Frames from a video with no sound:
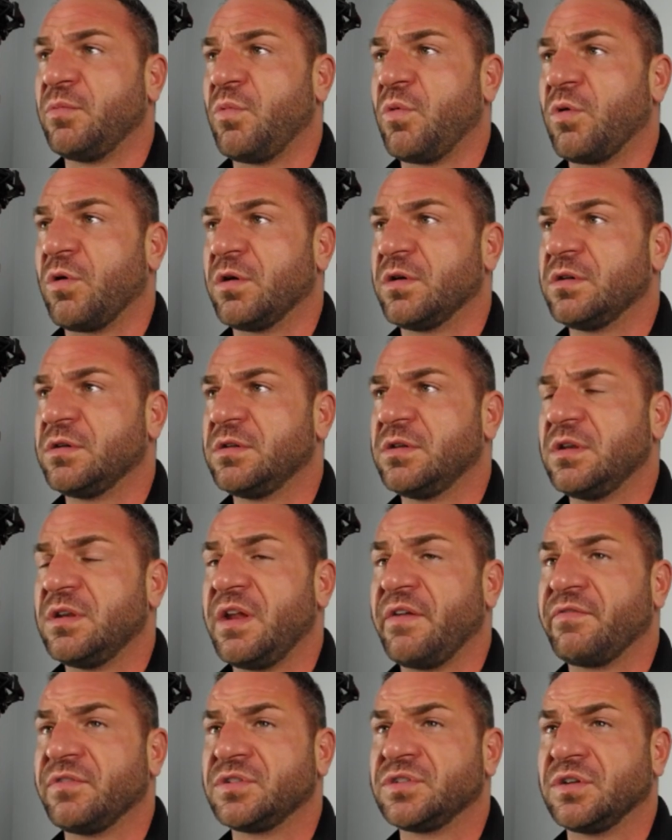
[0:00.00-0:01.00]
war,
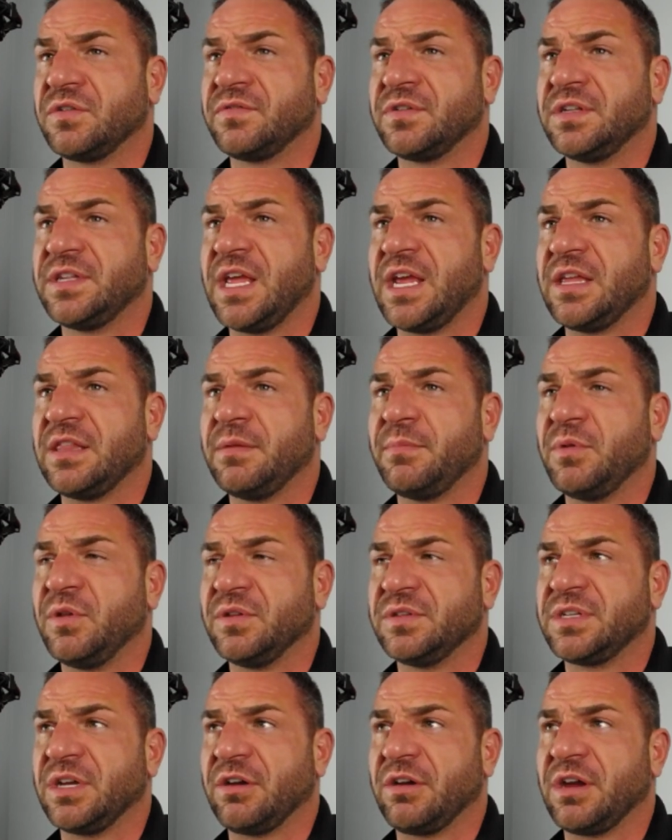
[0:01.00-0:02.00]
never served a day in the
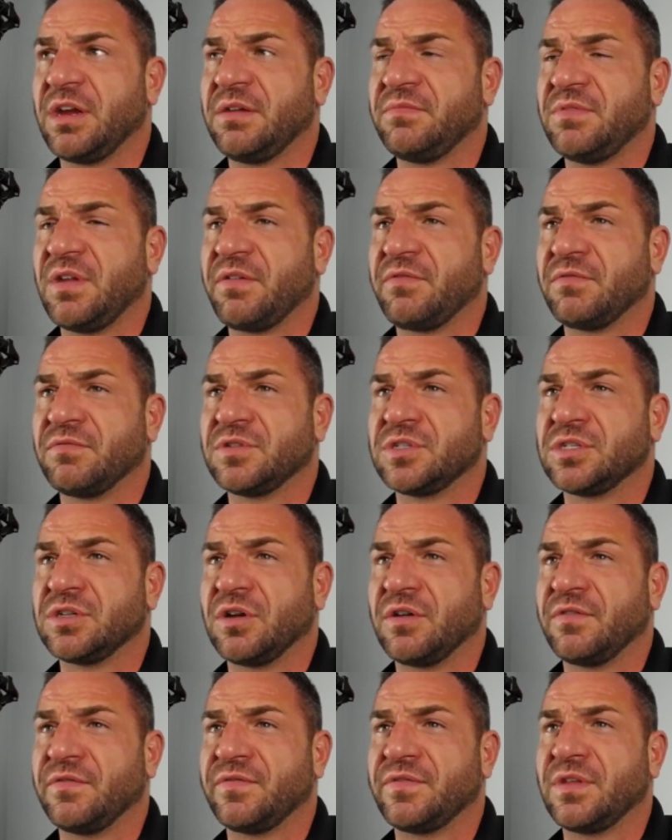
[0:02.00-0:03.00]
military, never
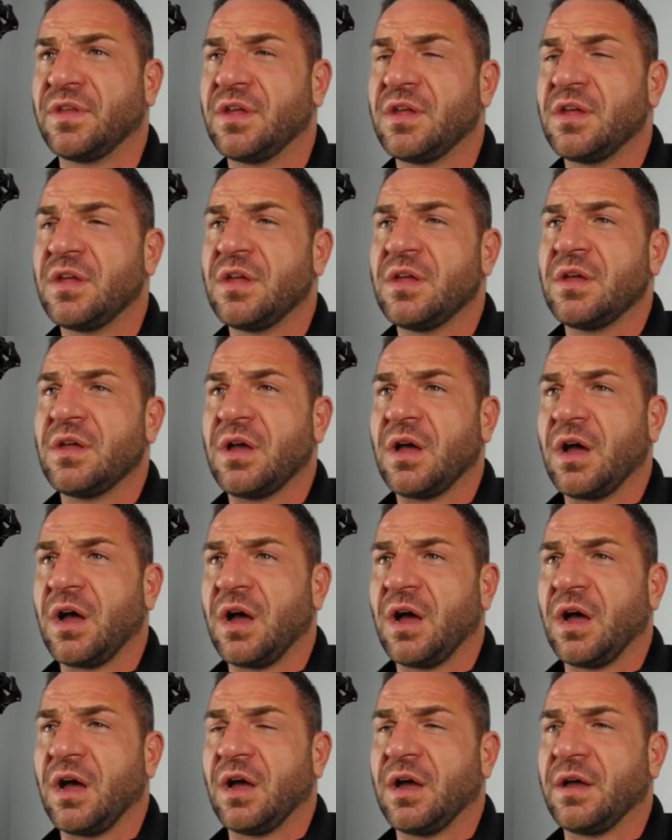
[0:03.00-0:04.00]
served
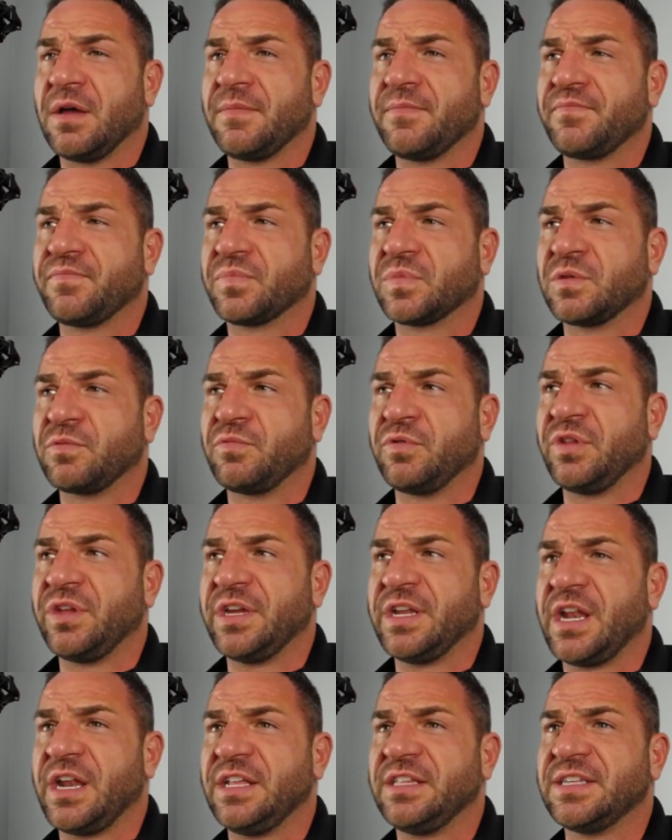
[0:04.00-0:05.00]
really
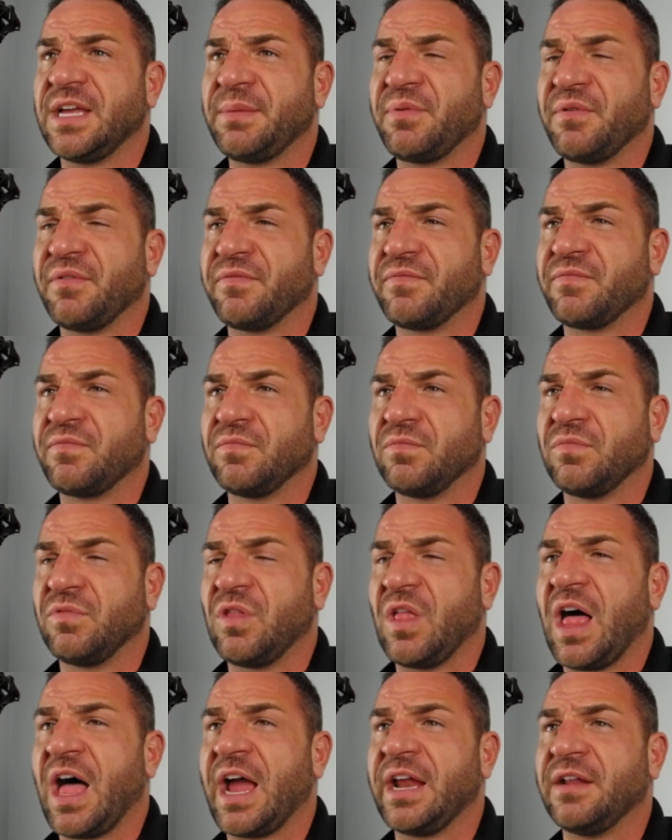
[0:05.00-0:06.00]
in any type of
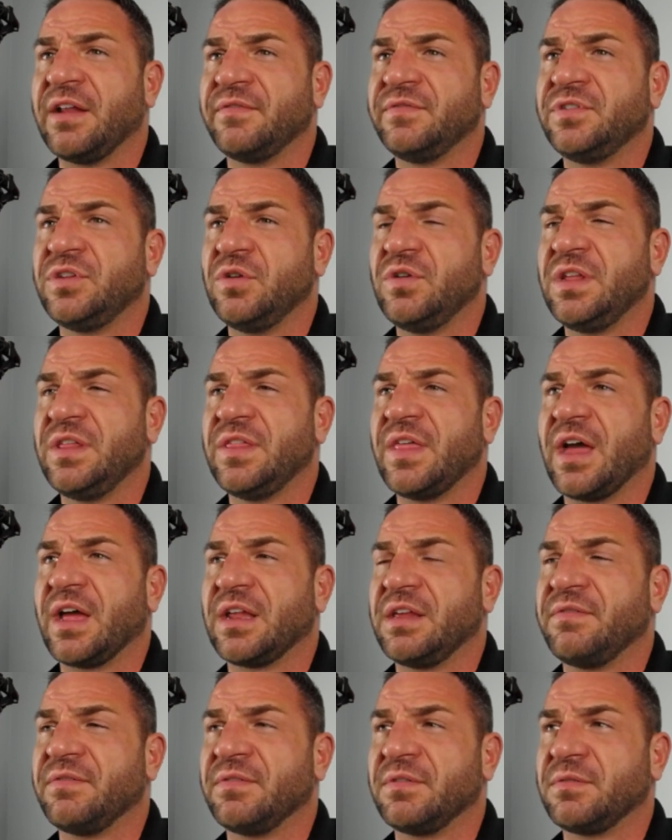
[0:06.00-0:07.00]
line of duty that
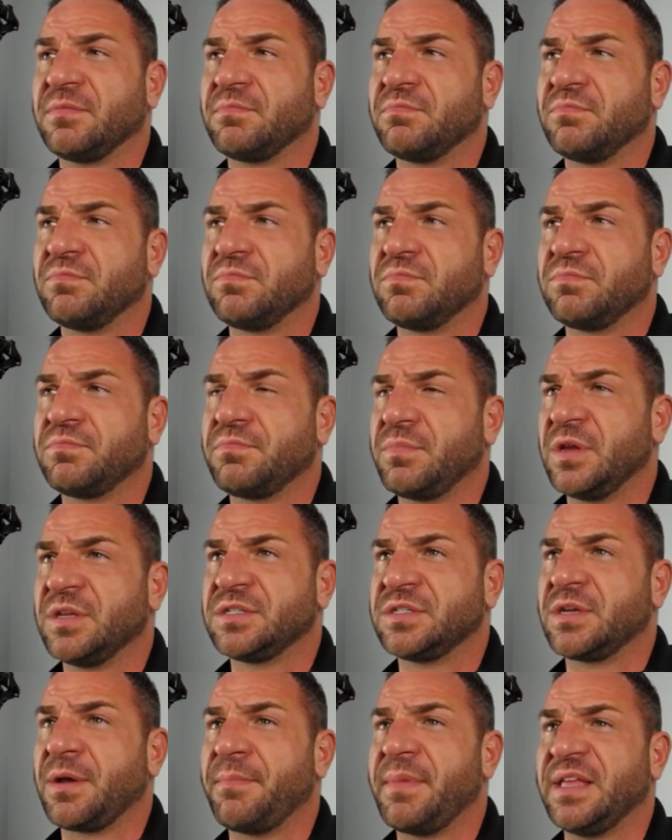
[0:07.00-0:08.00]
even is
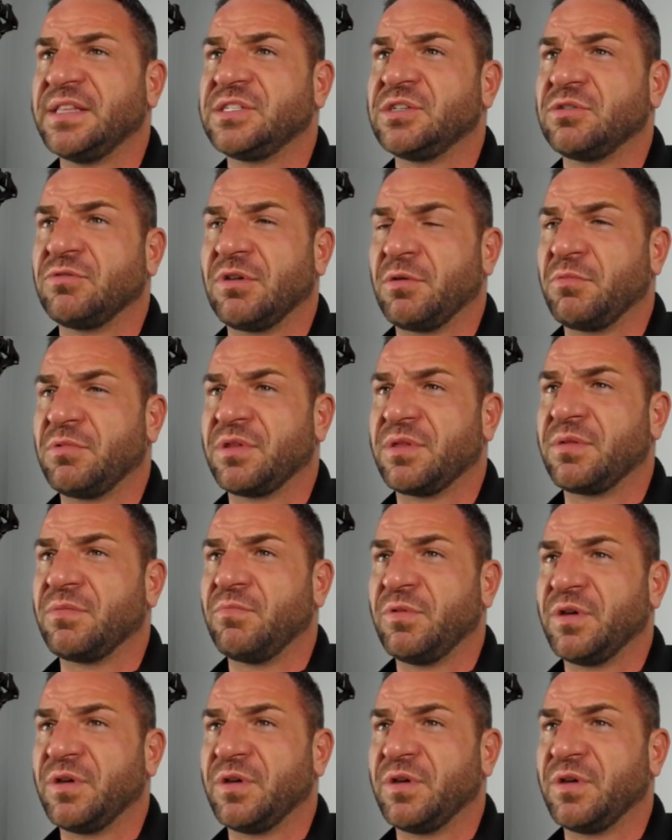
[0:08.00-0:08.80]
commensurate with